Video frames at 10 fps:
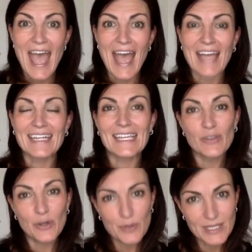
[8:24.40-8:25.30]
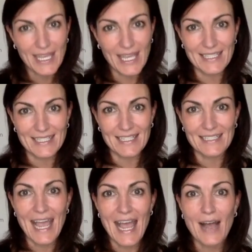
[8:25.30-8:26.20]
And in those cases,
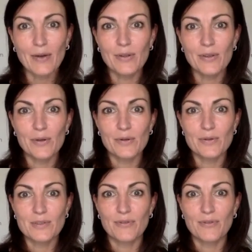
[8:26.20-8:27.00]
how do those